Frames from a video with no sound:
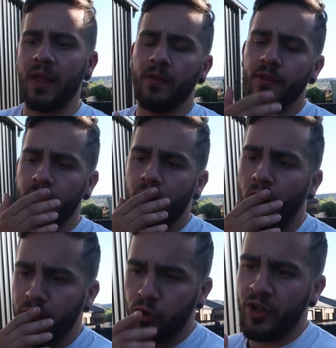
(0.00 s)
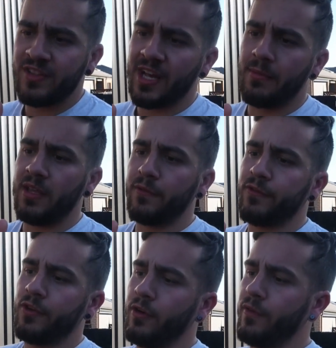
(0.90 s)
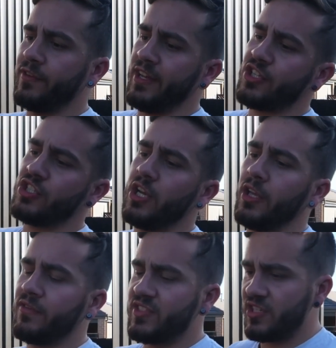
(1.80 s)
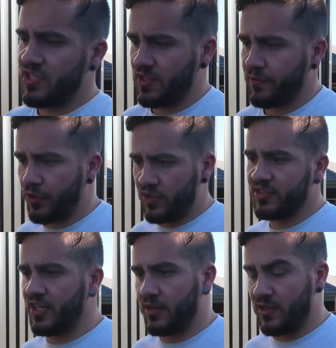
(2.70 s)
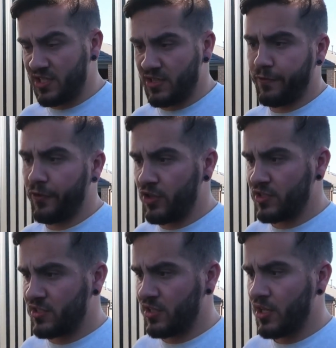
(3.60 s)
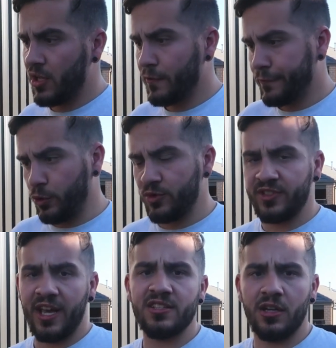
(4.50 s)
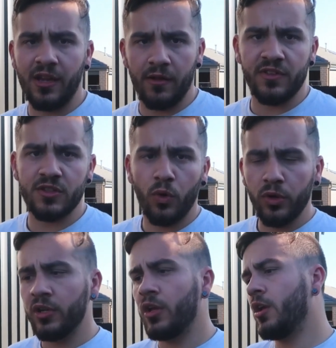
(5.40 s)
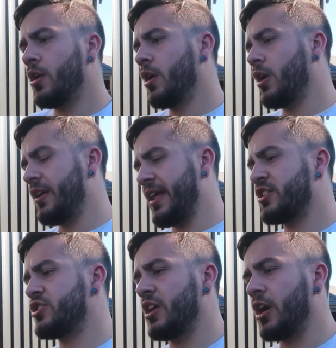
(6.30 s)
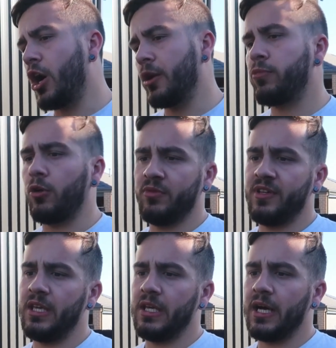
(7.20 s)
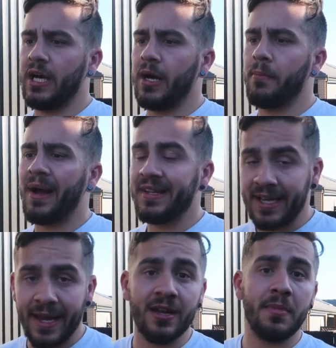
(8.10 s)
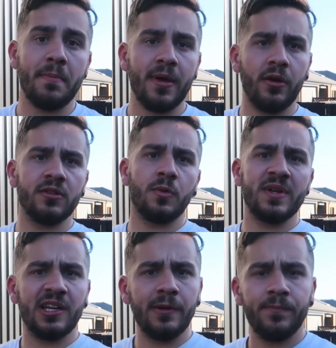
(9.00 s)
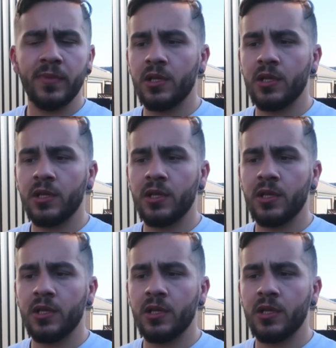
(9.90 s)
But I've learned something for next year. Obviously, this is the first full season I've done with this lawn. Next year, I'd probably maintain it a bit better into winter